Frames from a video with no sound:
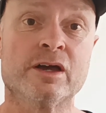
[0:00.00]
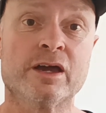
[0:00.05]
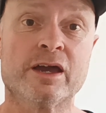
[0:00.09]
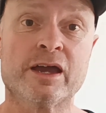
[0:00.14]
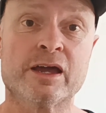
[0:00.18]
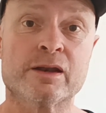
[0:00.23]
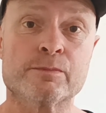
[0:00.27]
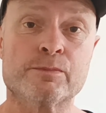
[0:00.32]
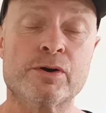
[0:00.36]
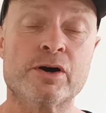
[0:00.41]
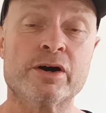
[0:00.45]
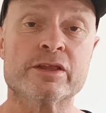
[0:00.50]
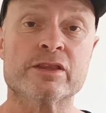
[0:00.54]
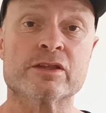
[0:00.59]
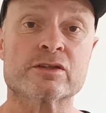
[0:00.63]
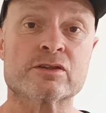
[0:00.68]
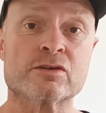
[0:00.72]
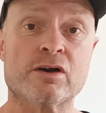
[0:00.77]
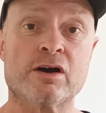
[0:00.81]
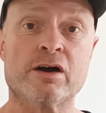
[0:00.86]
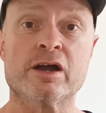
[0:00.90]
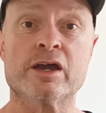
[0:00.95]
And by the
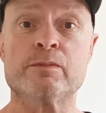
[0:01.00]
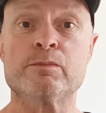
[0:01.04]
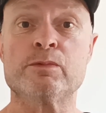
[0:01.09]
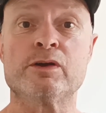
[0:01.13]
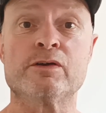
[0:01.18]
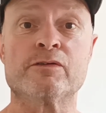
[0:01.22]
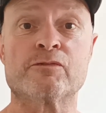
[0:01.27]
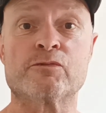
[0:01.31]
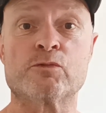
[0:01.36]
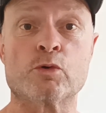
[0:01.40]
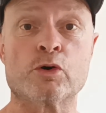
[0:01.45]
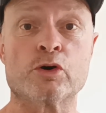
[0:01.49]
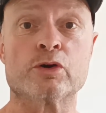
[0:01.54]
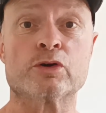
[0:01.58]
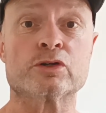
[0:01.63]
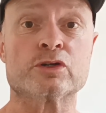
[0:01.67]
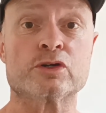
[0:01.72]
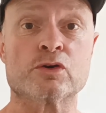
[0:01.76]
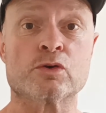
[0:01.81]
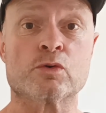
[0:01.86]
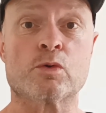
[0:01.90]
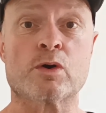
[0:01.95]
time you've
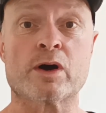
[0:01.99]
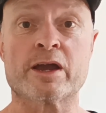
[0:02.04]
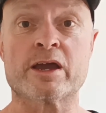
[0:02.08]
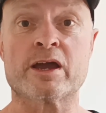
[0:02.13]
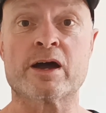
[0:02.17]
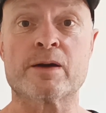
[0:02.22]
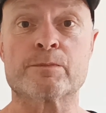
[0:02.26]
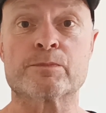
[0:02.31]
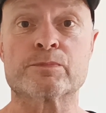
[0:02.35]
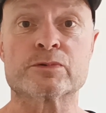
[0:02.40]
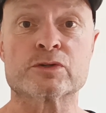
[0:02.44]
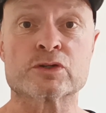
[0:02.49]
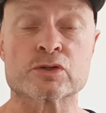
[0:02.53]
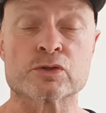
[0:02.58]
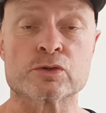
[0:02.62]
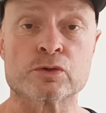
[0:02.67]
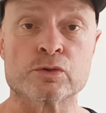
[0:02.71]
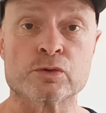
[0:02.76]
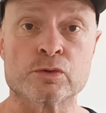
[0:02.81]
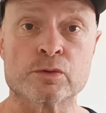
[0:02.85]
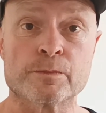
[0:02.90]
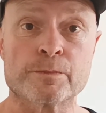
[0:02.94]
worked your way up
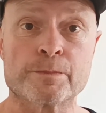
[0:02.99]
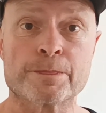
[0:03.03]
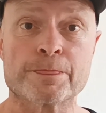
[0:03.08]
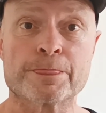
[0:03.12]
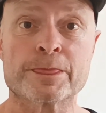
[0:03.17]
to